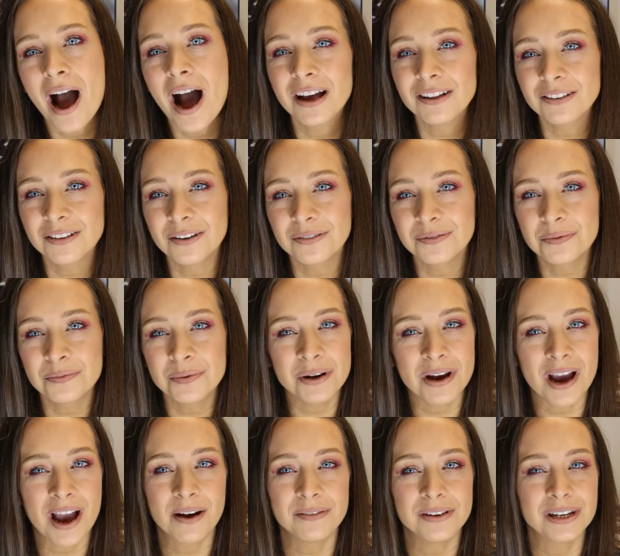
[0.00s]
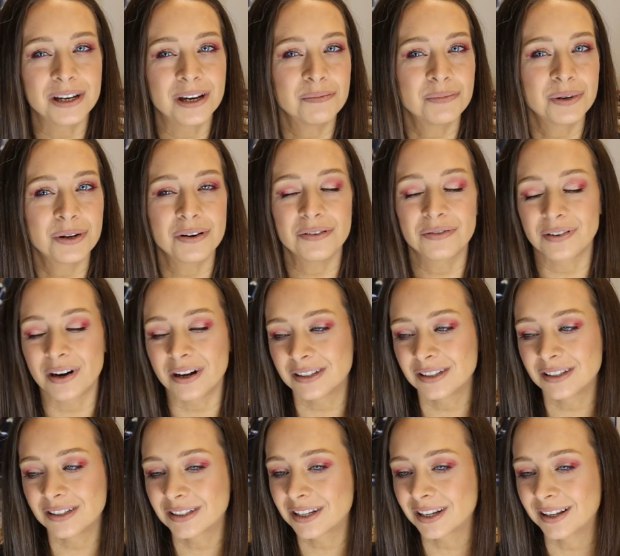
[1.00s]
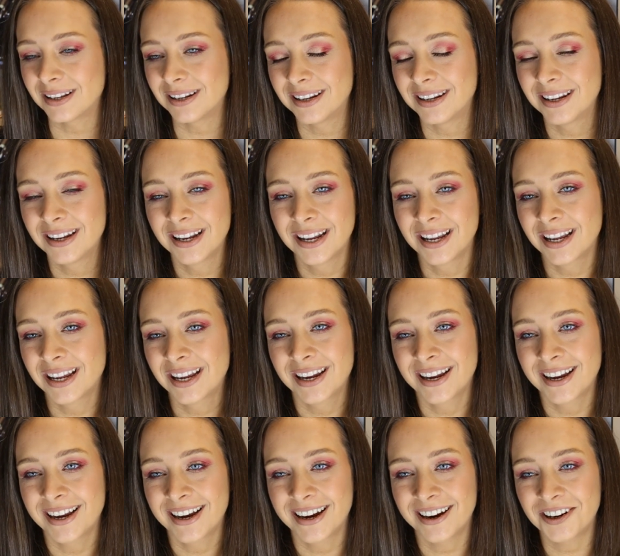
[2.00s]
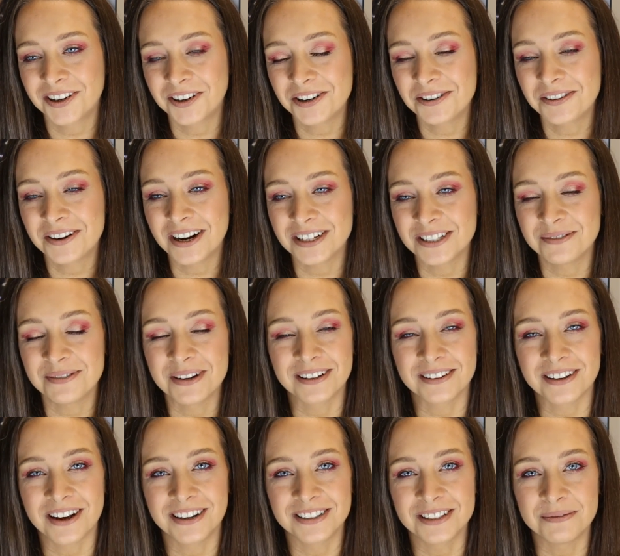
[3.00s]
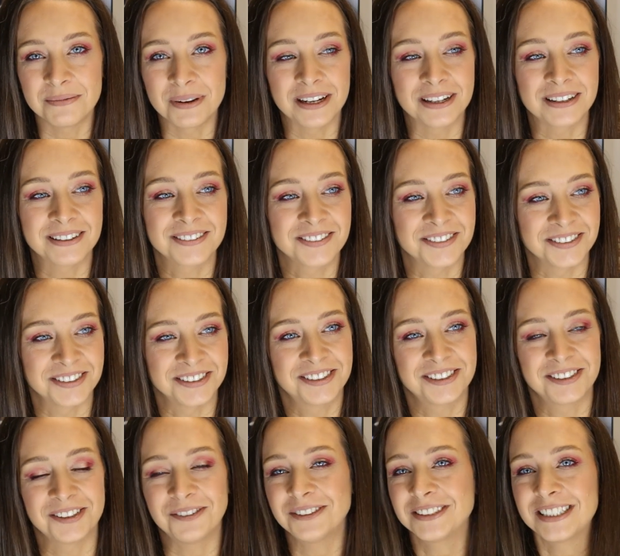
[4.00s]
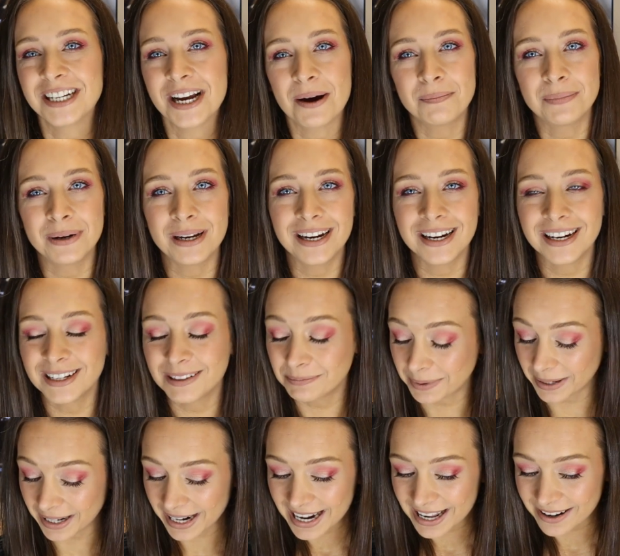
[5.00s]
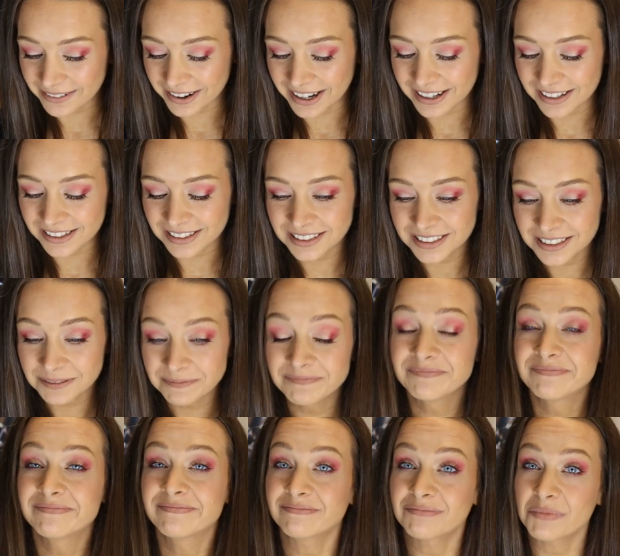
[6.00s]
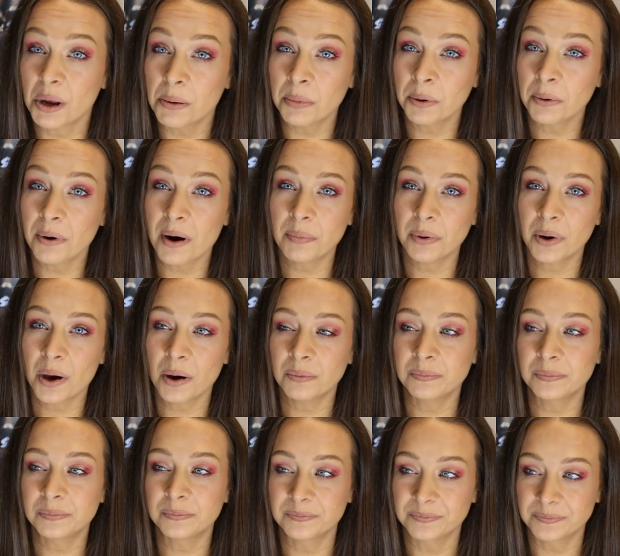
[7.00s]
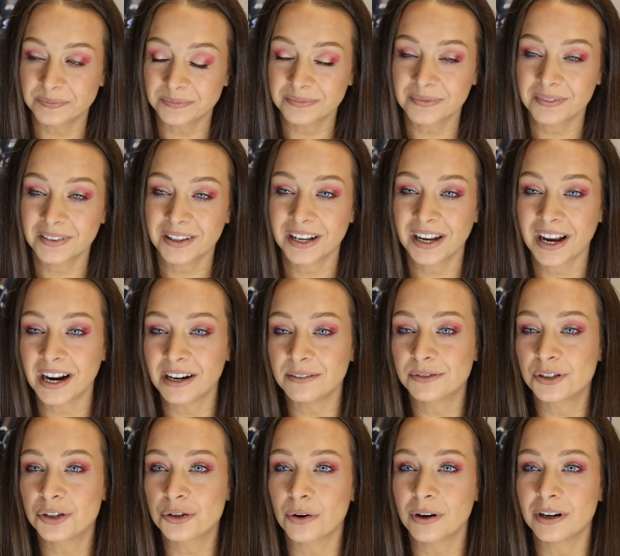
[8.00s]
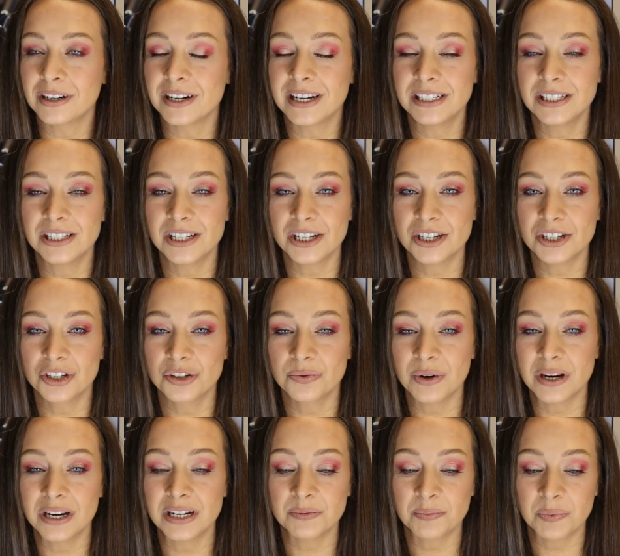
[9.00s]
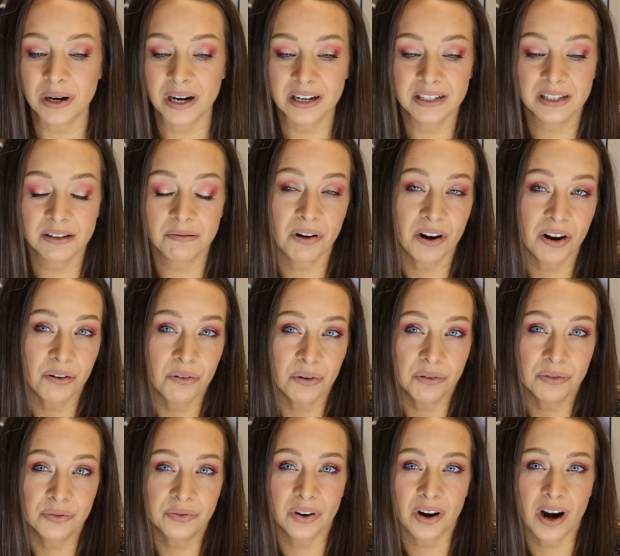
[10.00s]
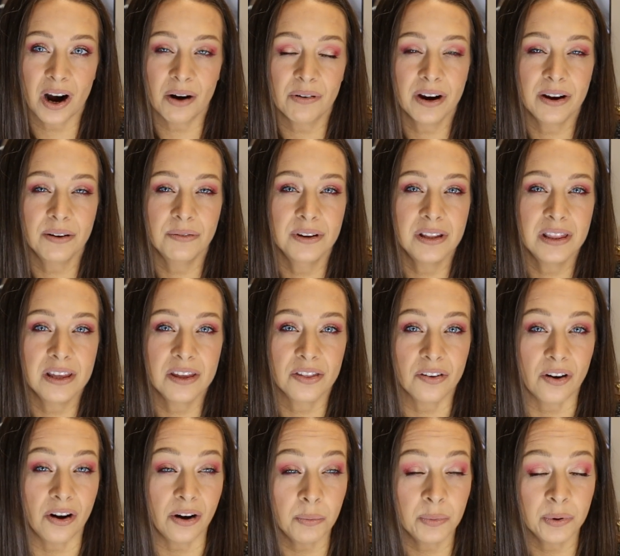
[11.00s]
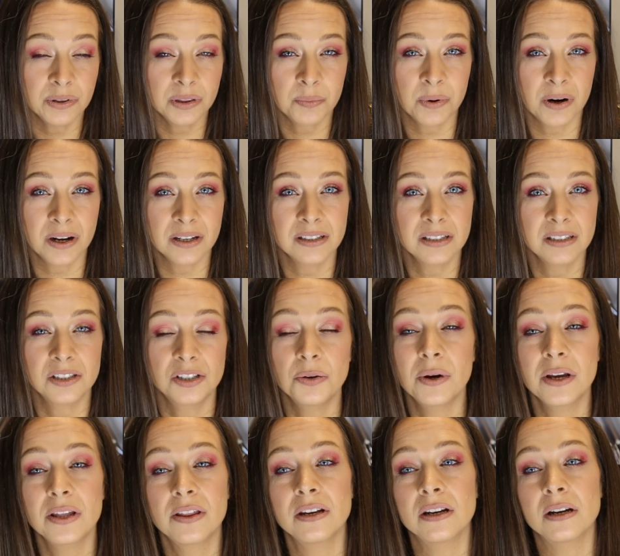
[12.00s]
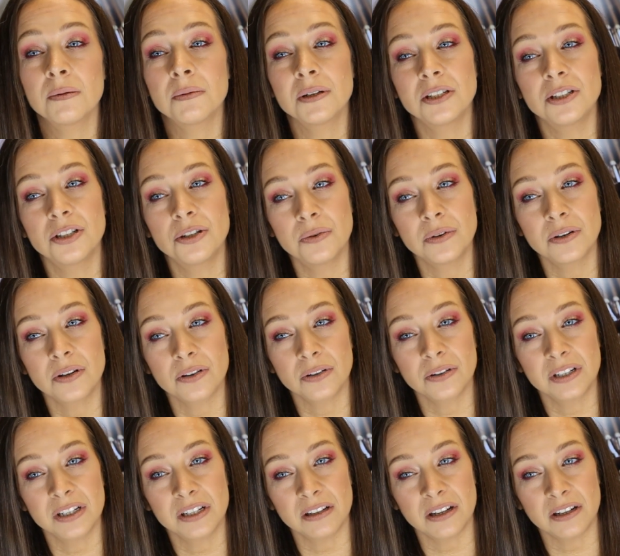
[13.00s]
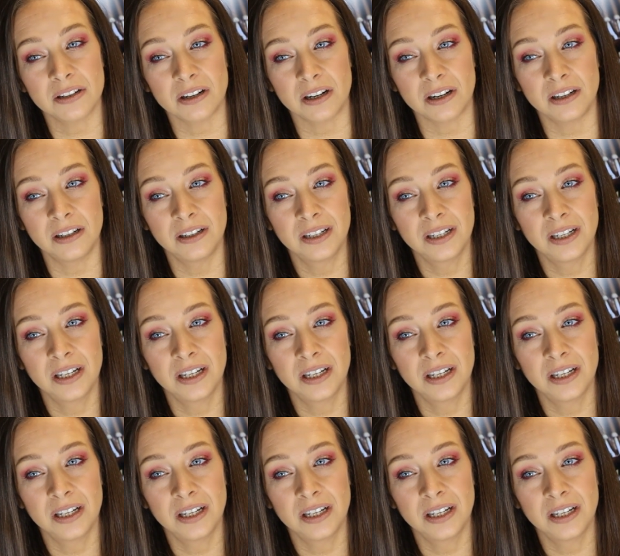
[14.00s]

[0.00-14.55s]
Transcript: I love having beauty friends, and oh, you guys mean a lot to me. You're so sappy. But anyways, I'm going to wrap it up. Kind of short and sweet, but I did want to go over how I really thought about the process. Do I think we're going to do another declutter?